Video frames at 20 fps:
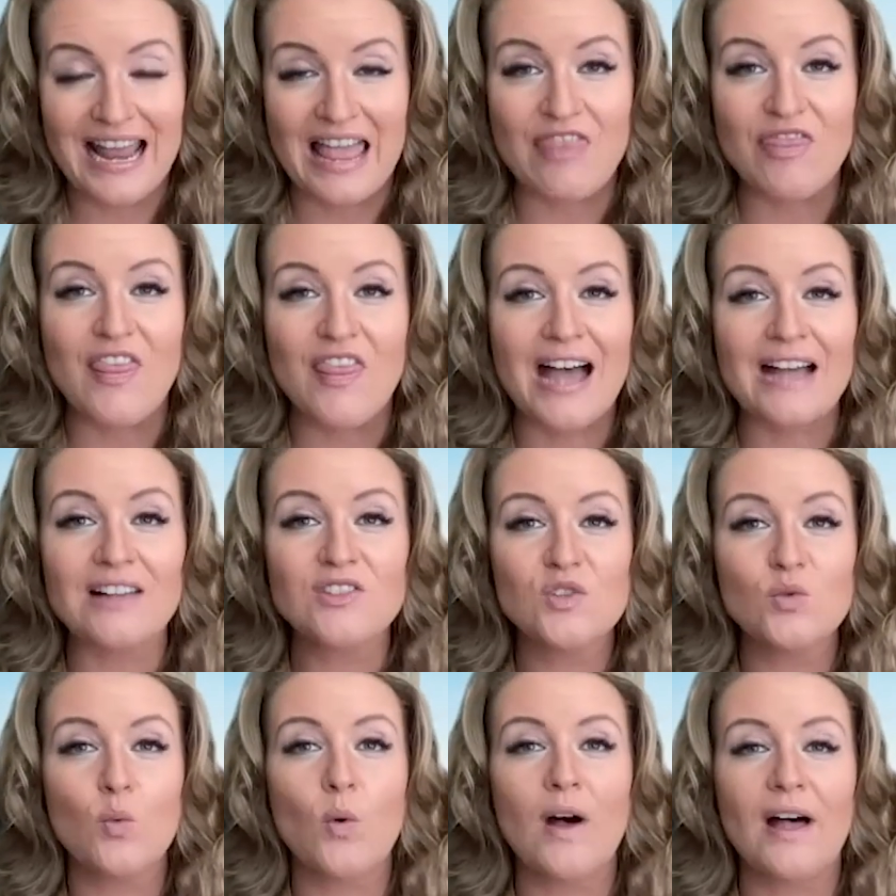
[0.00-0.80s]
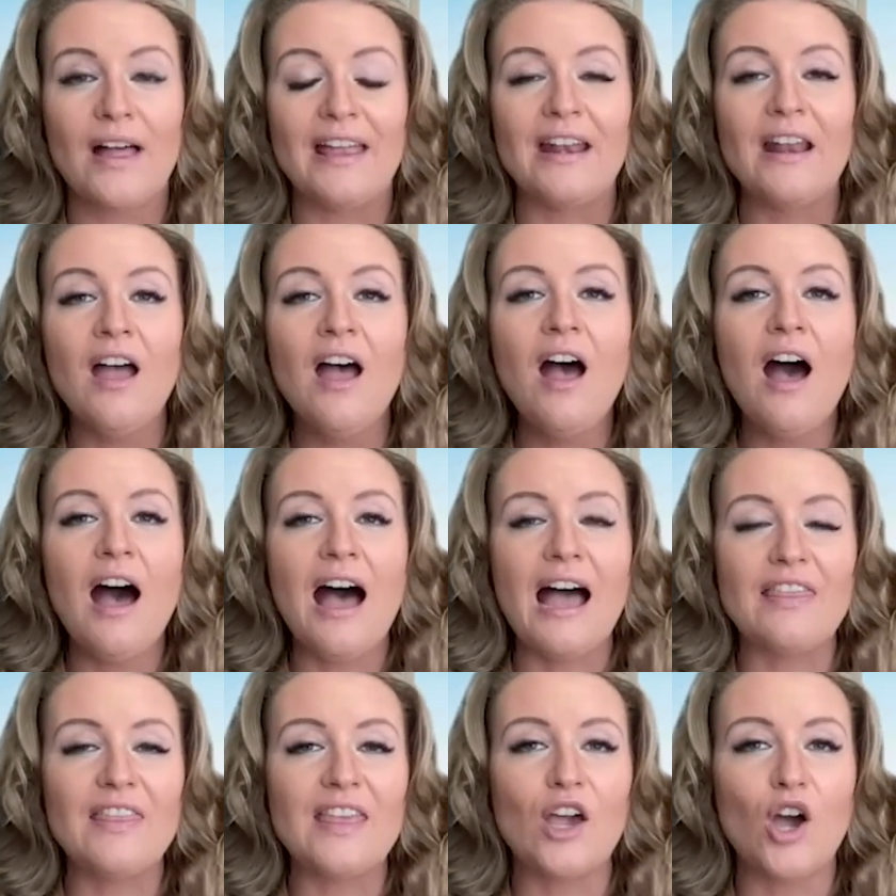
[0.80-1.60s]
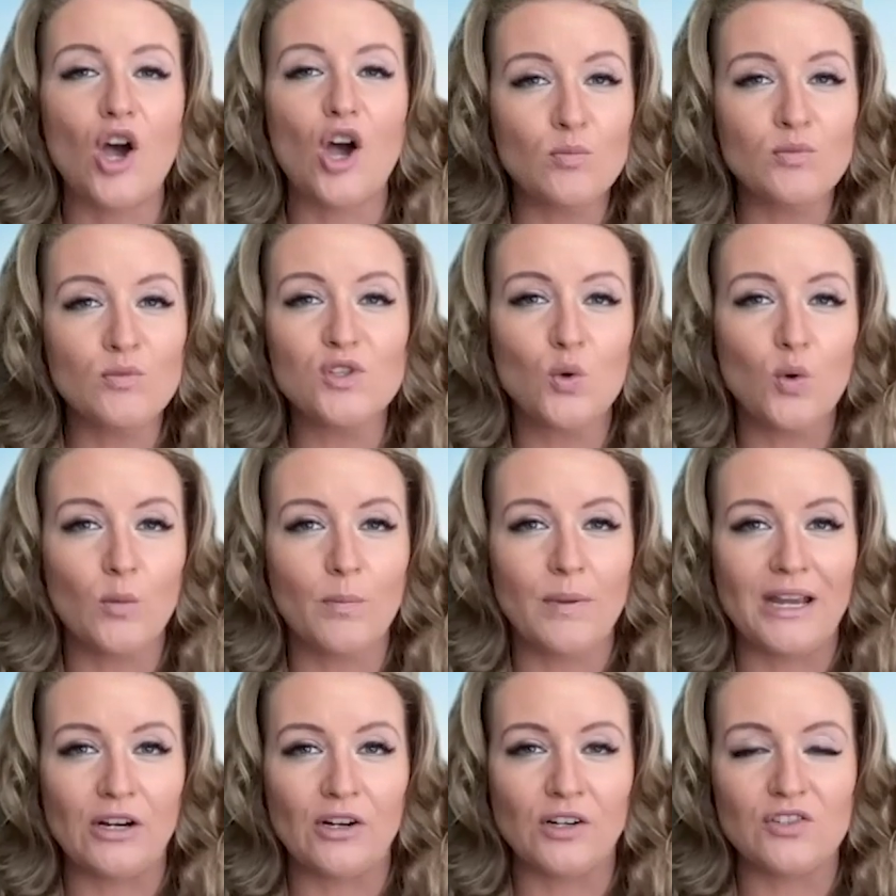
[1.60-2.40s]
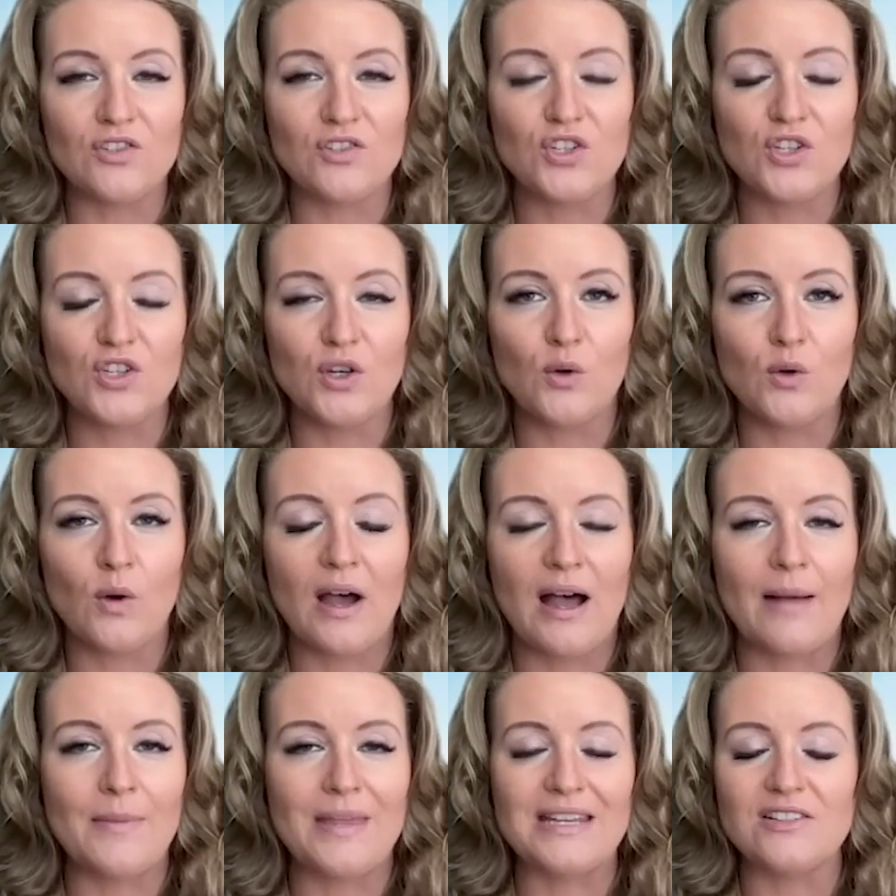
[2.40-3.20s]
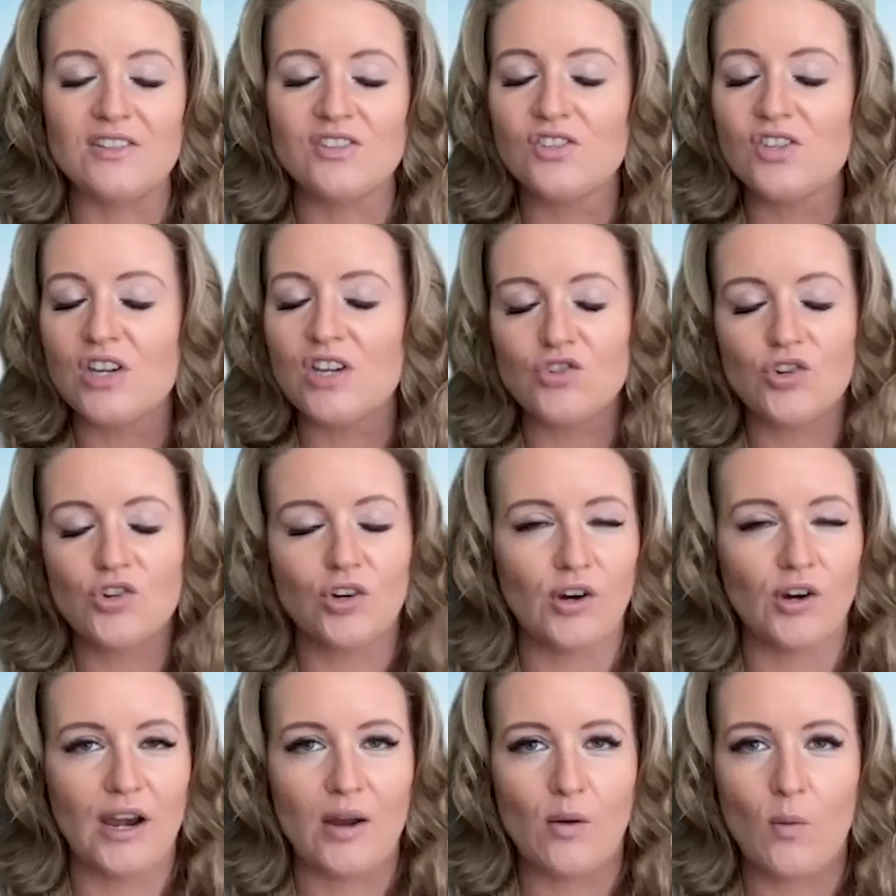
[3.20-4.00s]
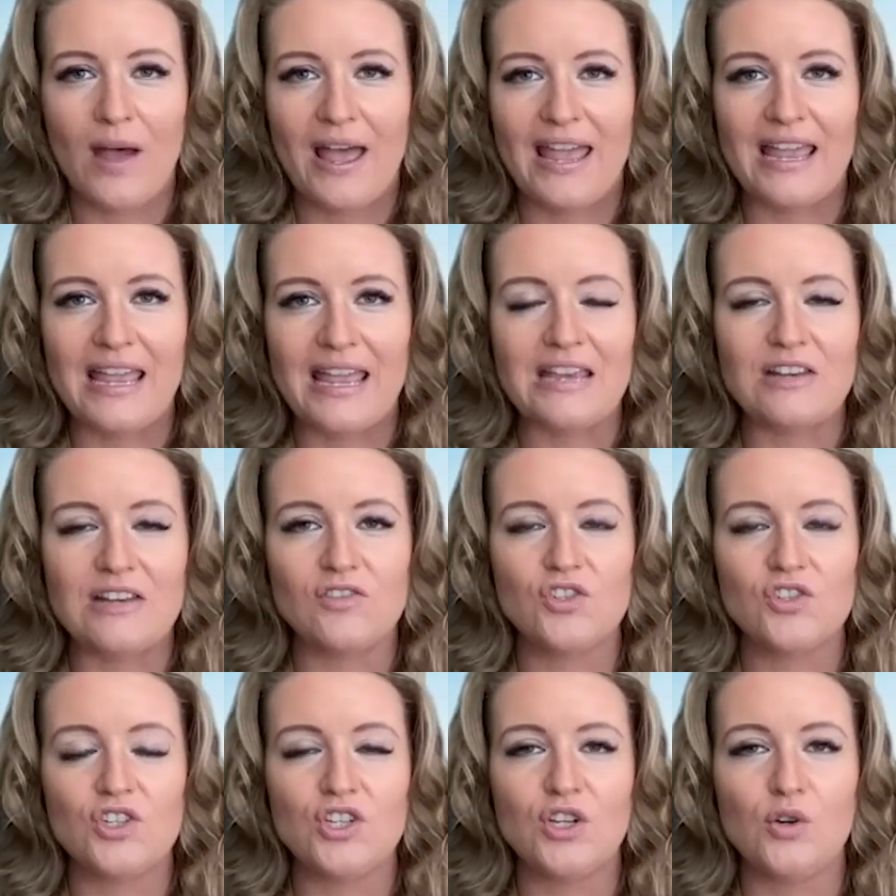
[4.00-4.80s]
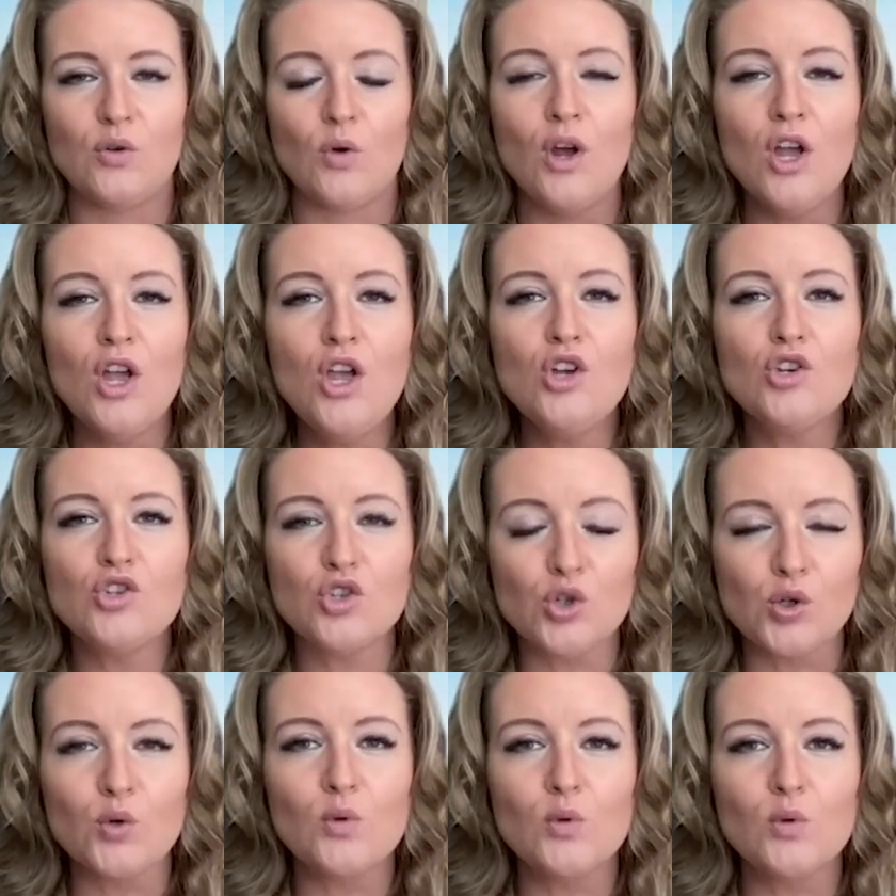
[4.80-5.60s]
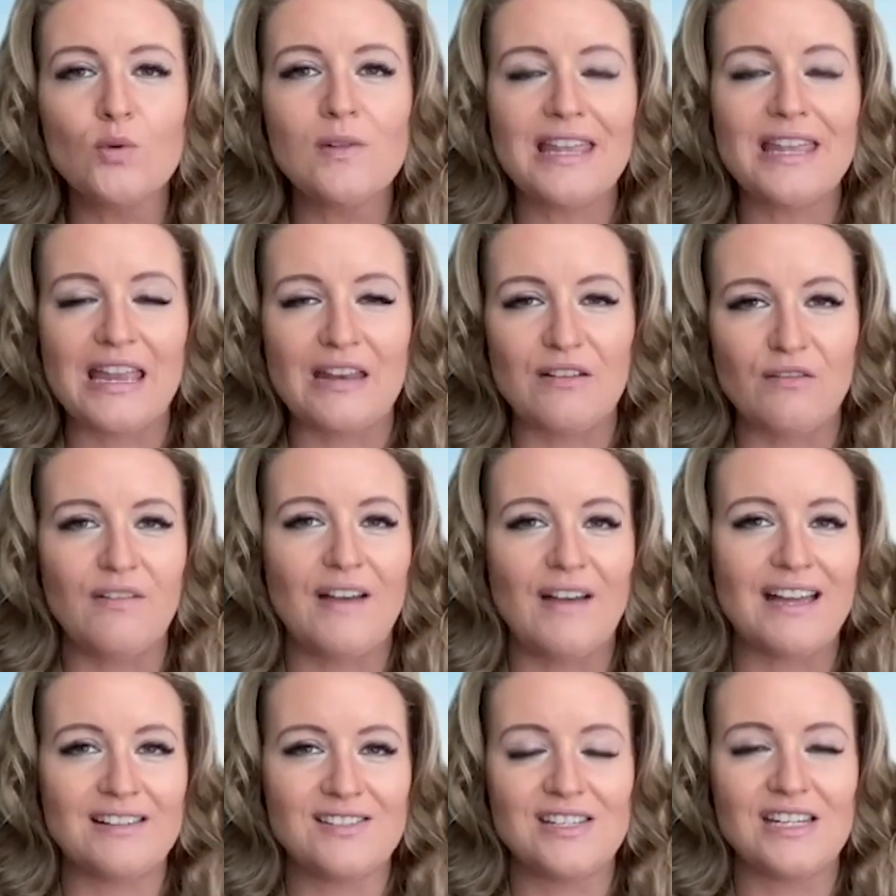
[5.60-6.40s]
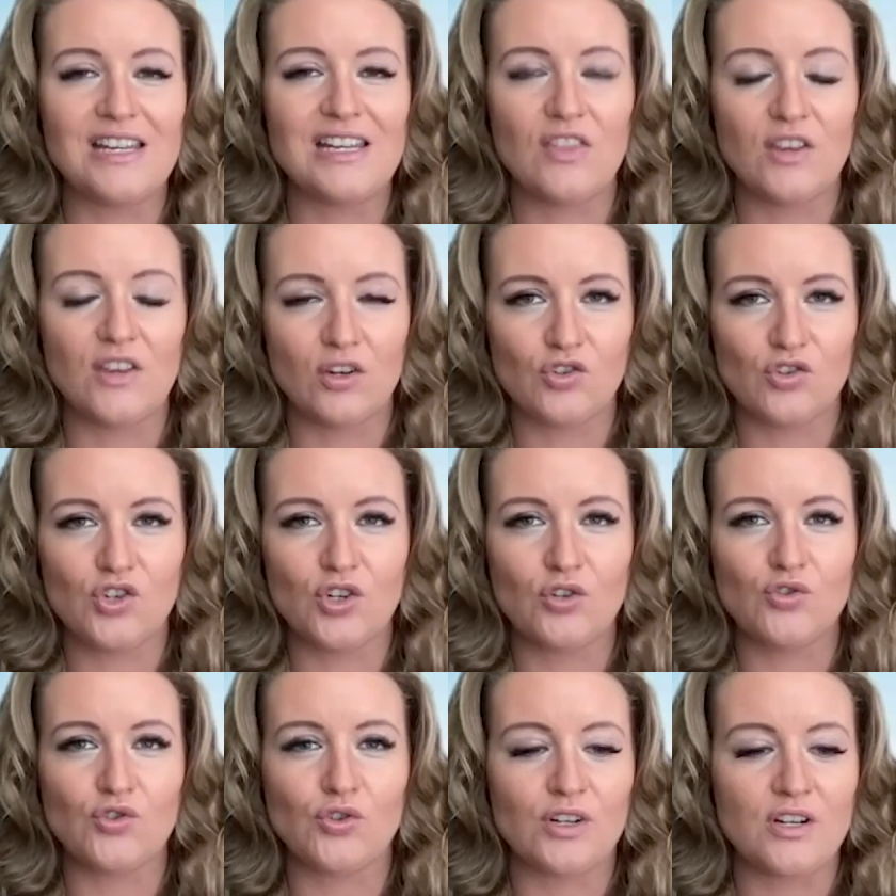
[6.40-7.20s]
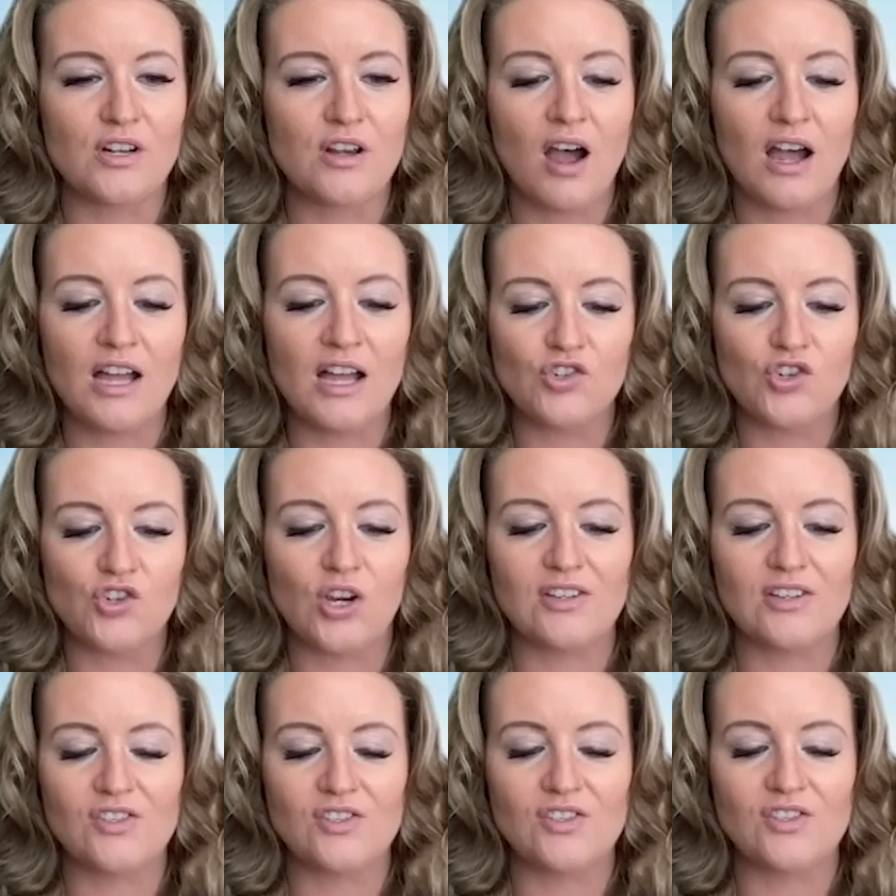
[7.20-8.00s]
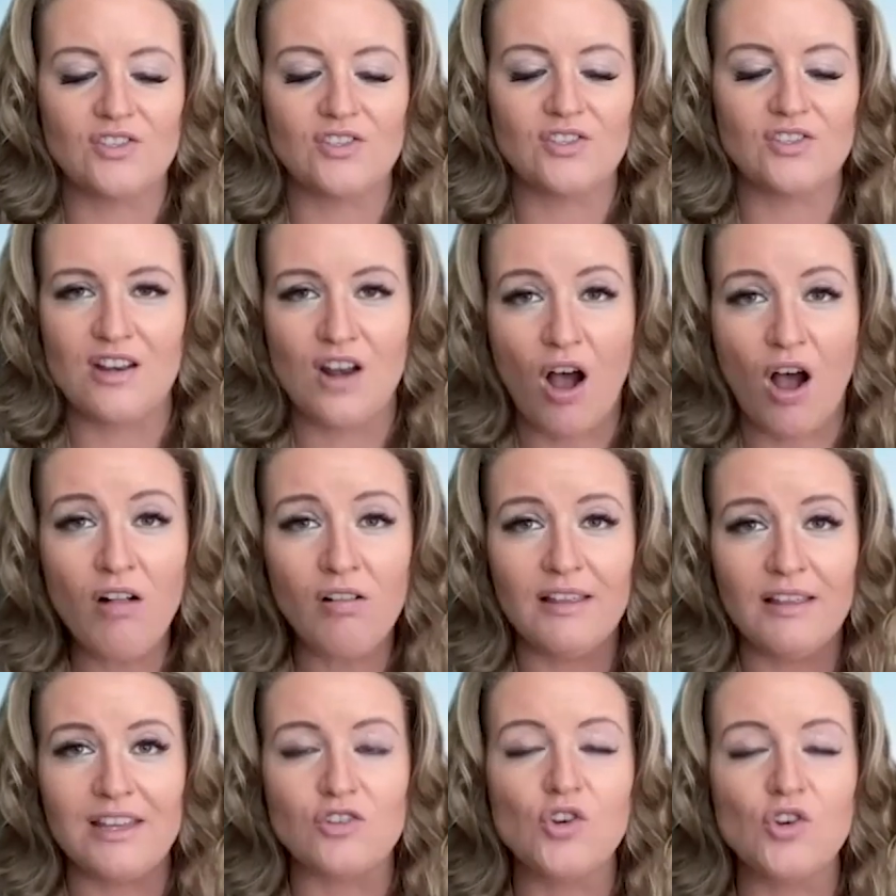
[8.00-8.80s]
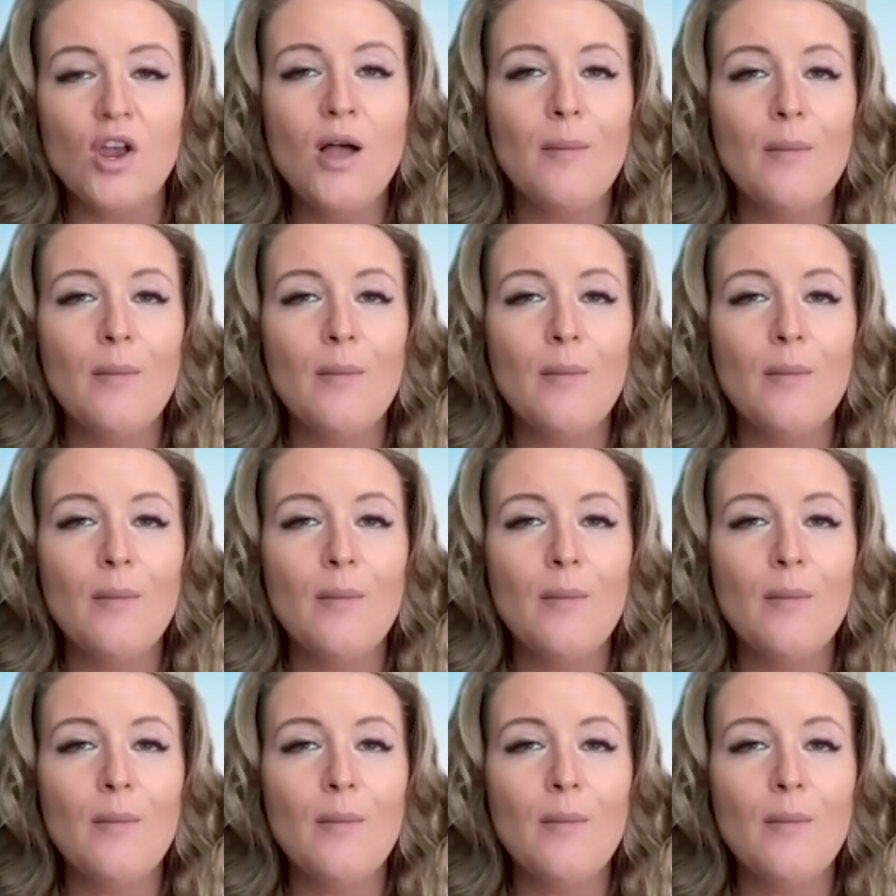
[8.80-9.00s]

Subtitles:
And that's what I think homeschool parents do in such a great way, is to truly invest in their children, not just the knowledge,